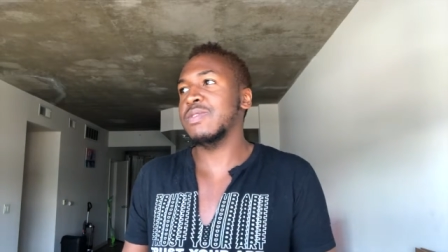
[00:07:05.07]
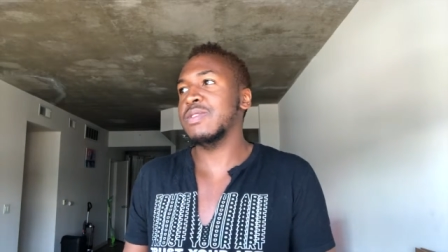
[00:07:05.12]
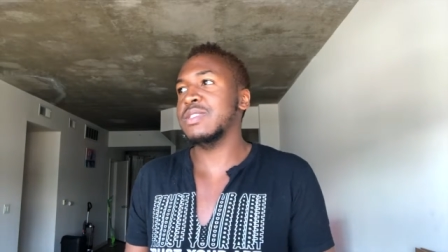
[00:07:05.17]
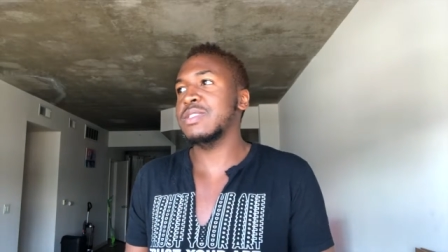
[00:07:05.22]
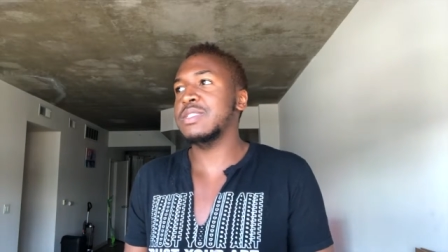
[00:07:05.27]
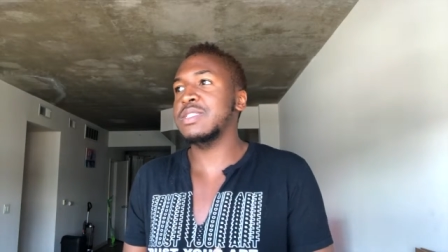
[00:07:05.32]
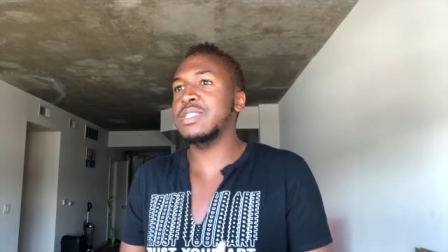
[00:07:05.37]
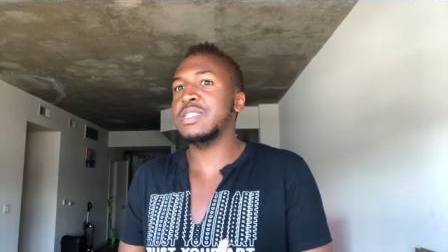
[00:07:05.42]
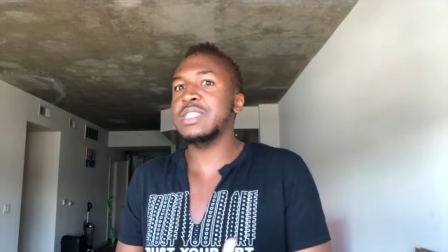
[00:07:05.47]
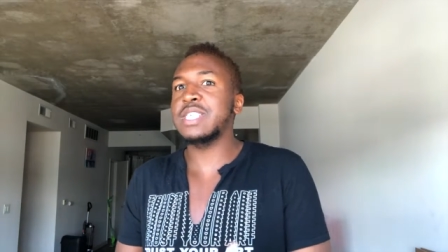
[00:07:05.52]

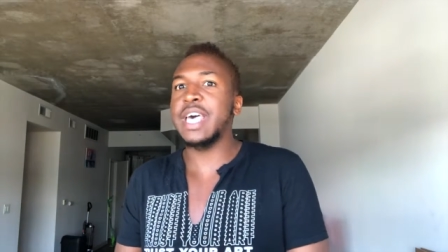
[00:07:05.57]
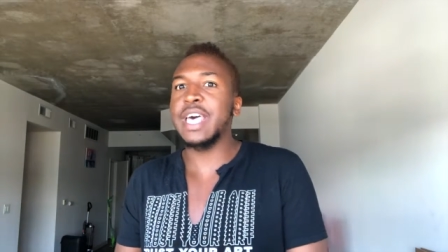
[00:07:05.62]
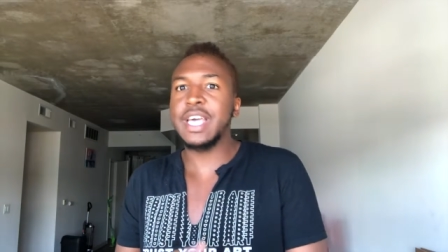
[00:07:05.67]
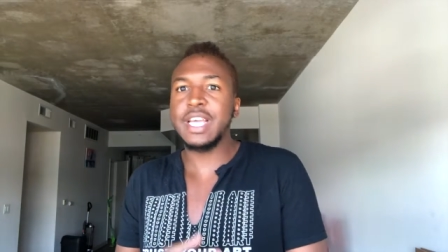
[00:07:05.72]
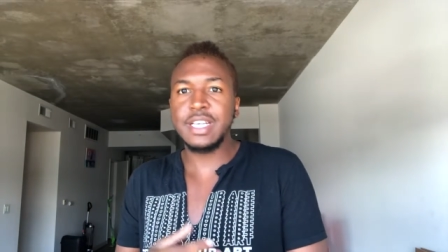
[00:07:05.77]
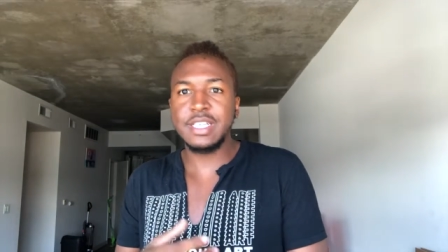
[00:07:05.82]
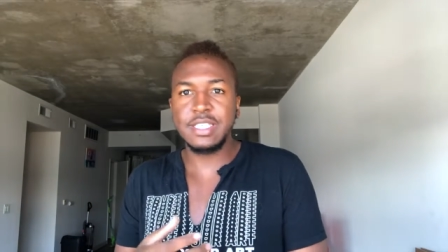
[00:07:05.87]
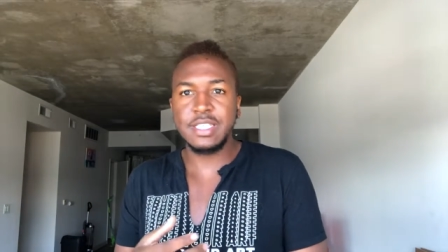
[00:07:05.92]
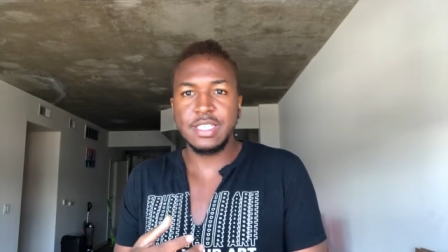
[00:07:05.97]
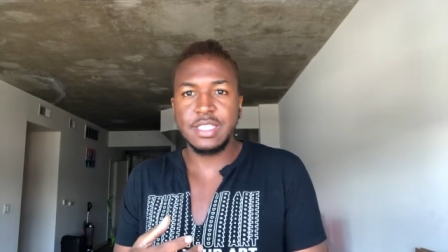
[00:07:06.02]

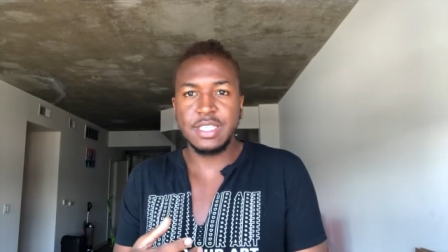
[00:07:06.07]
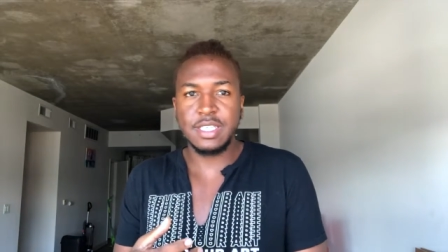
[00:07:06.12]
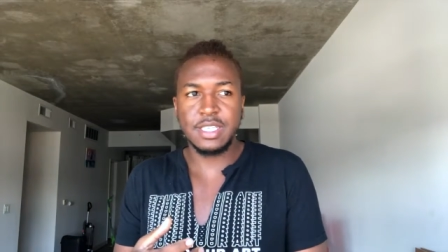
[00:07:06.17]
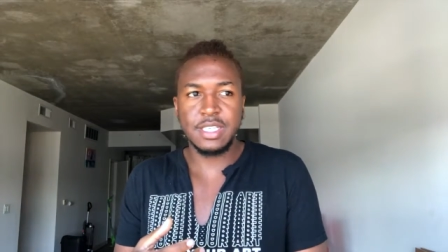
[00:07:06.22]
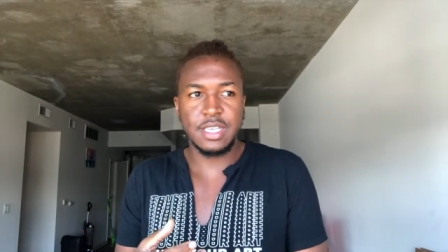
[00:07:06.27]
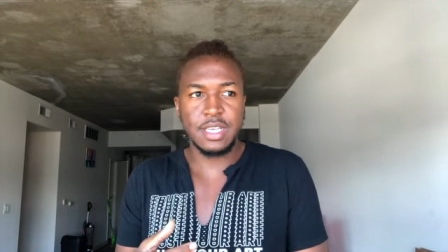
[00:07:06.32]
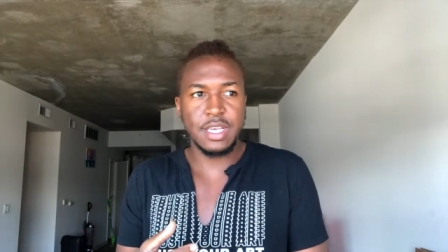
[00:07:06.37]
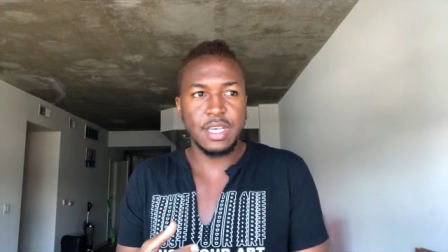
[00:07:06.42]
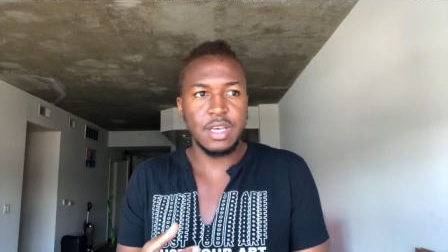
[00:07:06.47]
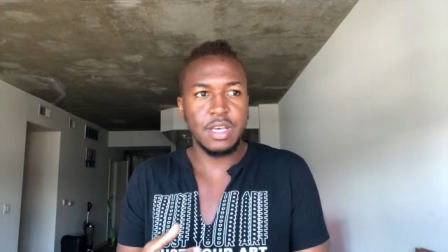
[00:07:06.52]
sex
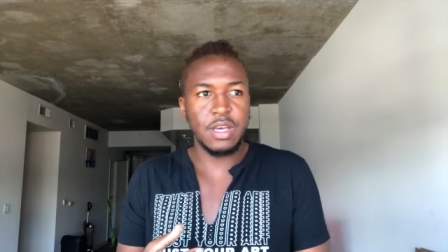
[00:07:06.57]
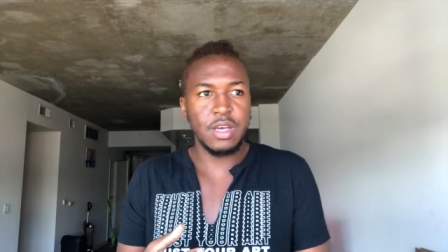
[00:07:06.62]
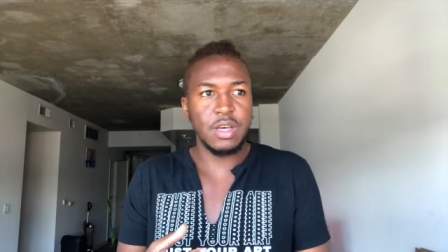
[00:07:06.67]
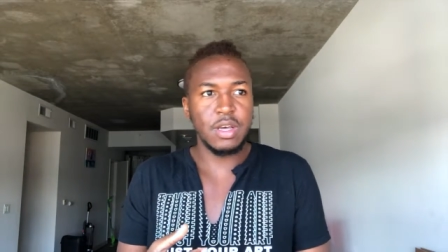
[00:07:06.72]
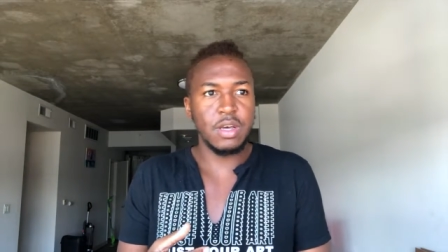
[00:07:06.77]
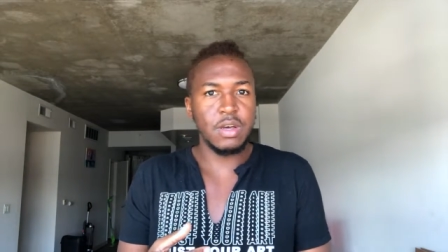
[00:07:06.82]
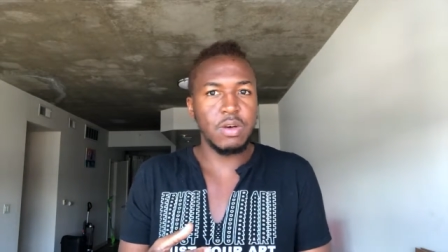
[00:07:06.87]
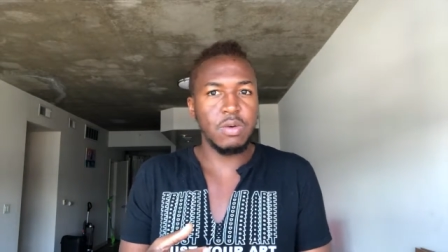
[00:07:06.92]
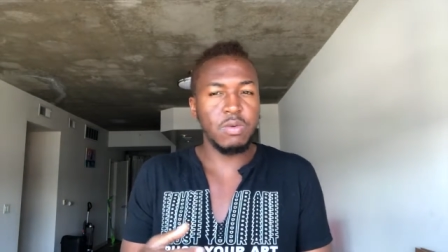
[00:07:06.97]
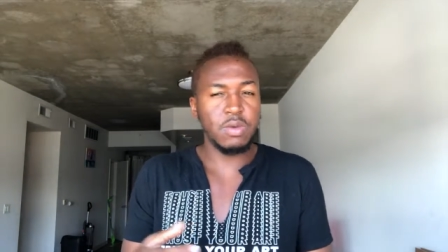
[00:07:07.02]

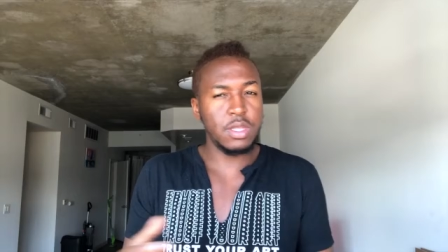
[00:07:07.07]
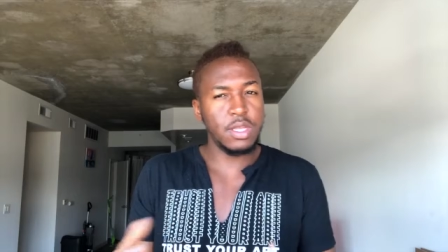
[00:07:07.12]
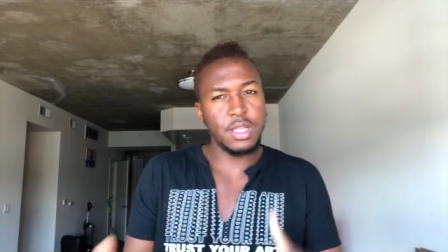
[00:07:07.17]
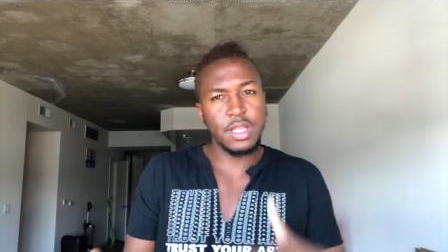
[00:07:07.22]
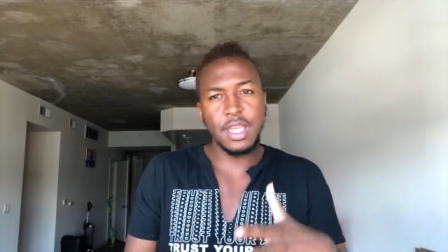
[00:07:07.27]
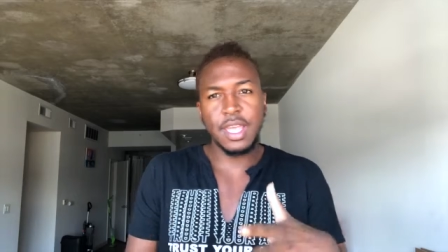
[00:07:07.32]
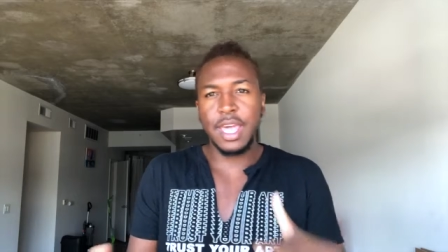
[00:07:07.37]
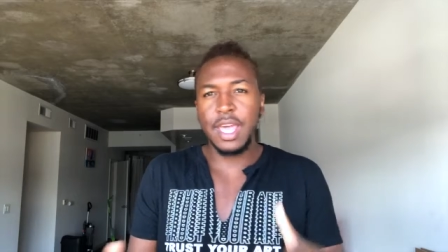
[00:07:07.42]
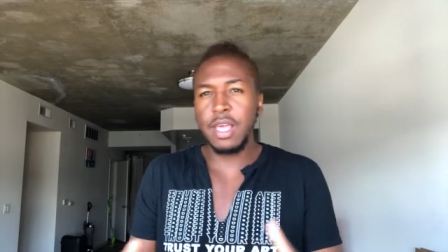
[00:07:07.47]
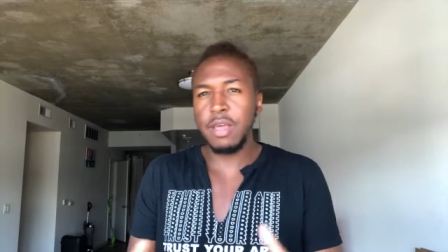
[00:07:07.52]
within
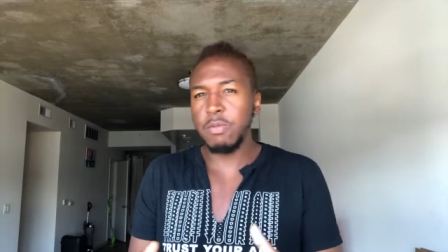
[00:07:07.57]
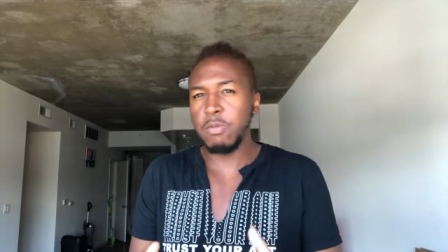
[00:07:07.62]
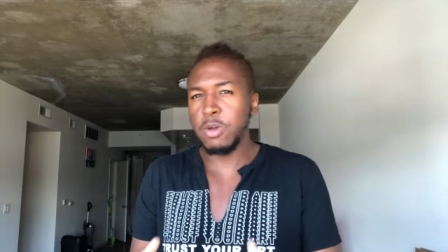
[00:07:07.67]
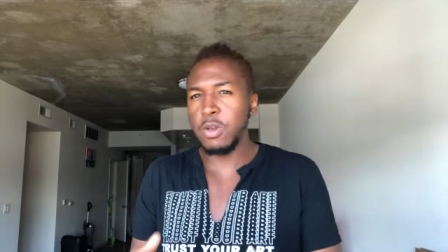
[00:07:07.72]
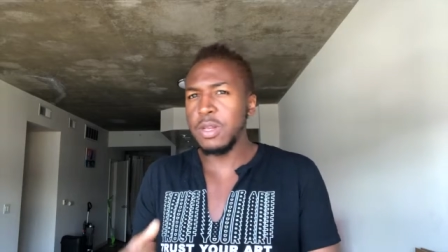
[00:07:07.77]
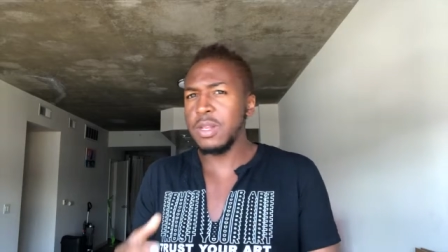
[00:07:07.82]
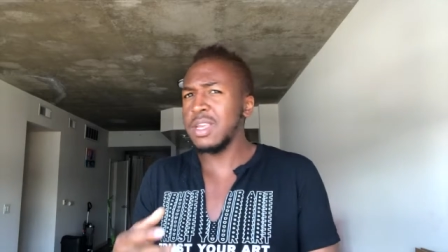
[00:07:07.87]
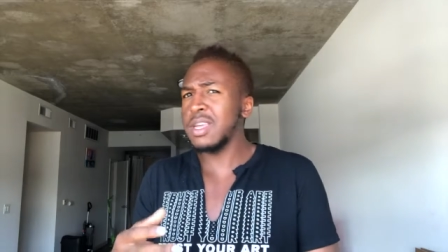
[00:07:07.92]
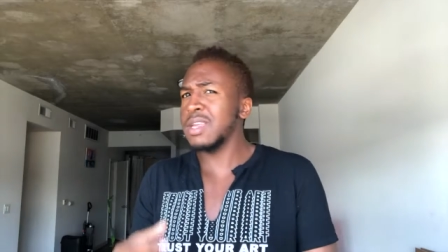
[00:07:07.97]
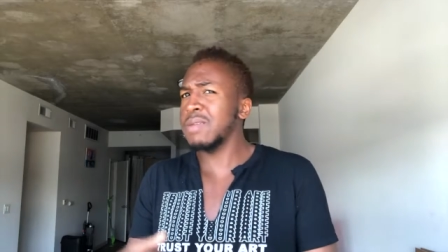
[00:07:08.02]
the gay
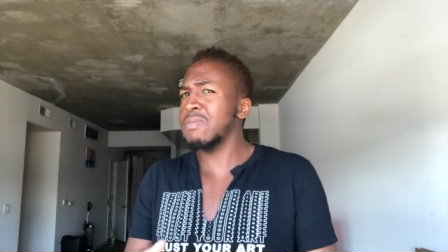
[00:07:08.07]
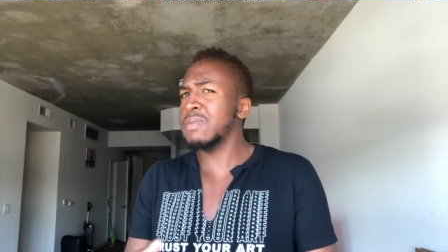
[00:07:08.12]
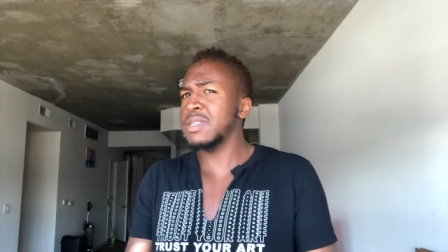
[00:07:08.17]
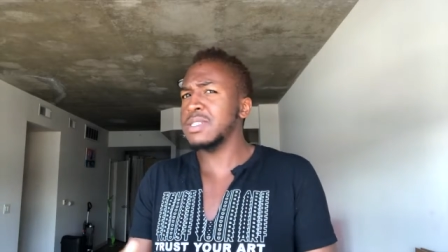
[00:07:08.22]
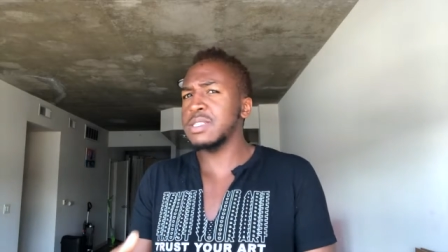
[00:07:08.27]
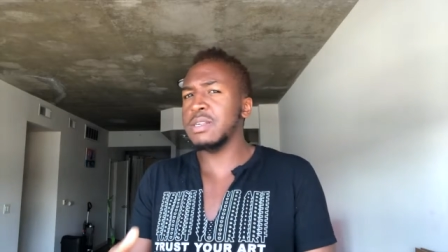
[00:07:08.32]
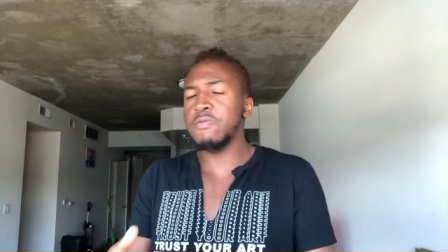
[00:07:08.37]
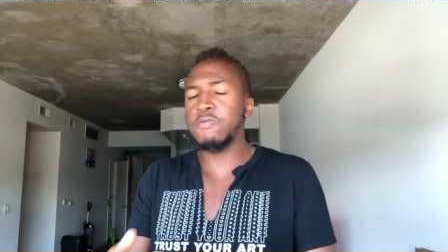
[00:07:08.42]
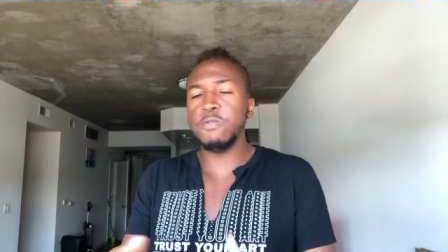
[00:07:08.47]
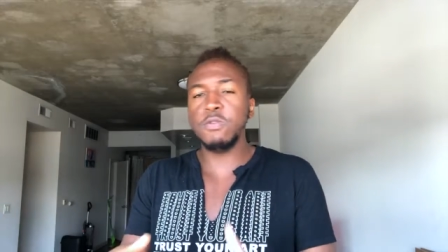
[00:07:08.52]
community can be
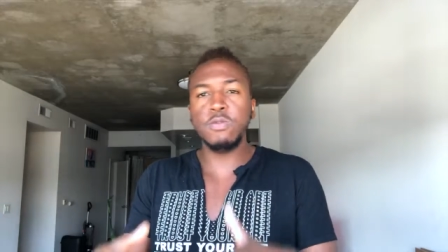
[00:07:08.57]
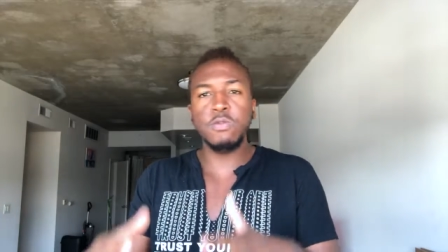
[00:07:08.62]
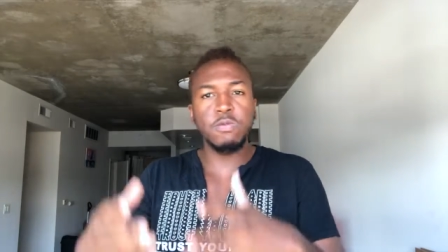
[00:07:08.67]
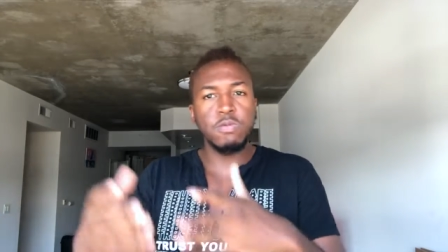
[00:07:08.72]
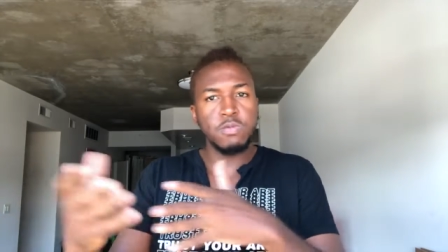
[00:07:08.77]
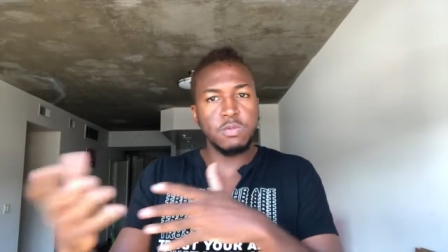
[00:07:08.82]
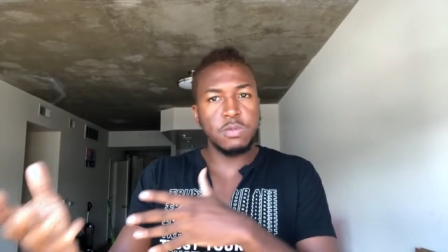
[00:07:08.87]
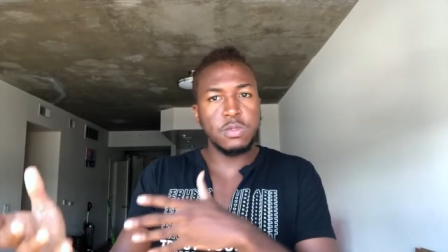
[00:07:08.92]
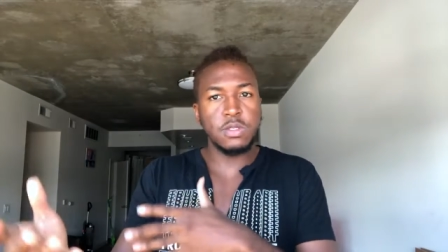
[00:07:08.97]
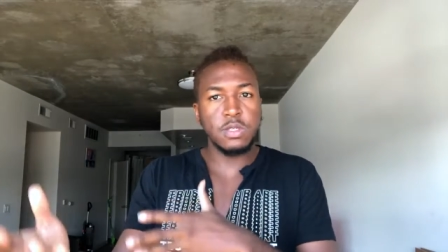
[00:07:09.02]

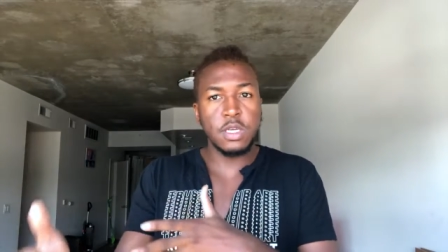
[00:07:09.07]
sinful,